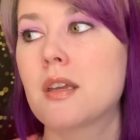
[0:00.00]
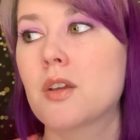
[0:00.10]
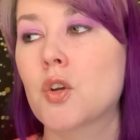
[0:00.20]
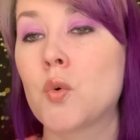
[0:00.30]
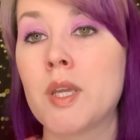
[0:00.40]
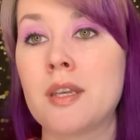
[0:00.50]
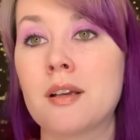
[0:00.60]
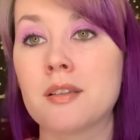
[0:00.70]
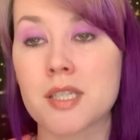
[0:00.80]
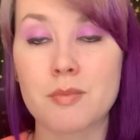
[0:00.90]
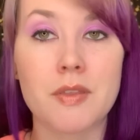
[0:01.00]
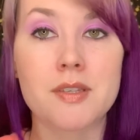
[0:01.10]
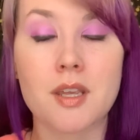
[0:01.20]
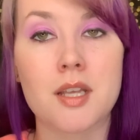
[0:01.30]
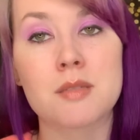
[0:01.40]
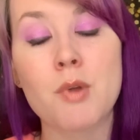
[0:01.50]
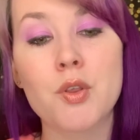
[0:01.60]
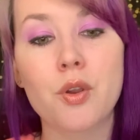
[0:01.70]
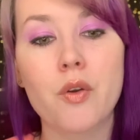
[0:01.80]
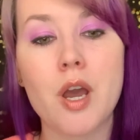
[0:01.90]
Queen Elizabeth II's
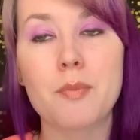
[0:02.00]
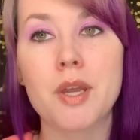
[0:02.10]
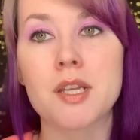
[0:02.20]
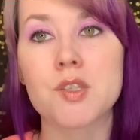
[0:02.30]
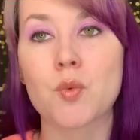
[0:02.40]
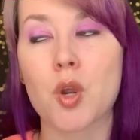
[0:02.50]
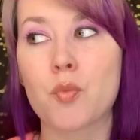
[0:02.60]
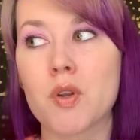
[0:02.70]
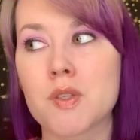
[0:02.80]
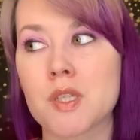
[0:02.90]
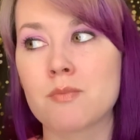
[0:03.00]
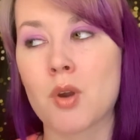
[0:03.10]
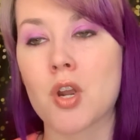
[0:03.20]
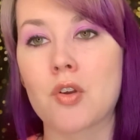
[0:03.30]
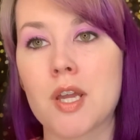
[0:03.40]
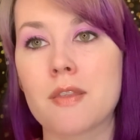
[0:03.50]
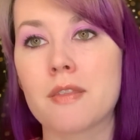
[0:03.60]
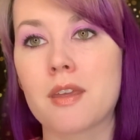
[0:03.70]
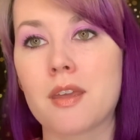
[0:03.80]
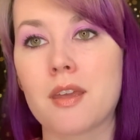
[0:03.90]
mother grew up. It's where Princess Margaret,
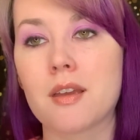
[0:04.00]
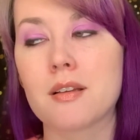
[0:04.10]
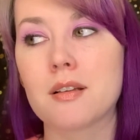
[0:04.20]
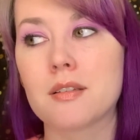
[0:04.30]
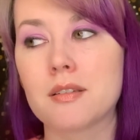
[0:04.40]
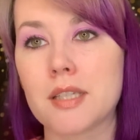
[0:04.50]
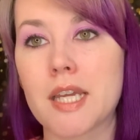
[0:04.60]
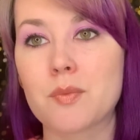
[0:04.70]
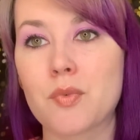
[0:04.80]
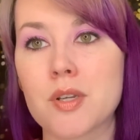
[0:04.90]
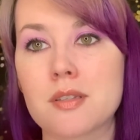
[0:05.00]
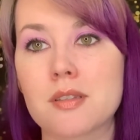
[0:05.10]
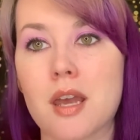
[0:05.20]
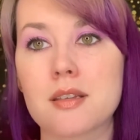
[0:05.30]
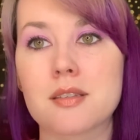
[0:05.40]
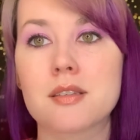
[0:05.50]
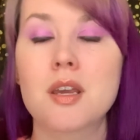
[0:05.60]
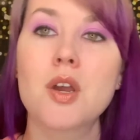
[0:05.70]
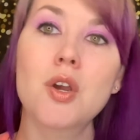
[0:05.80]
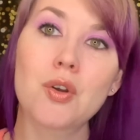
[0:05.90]
the late princess,
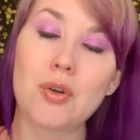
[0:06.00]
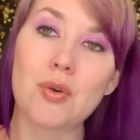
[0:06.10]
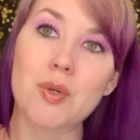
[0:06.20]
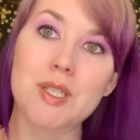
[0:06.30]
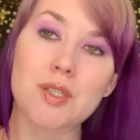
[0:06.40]
who is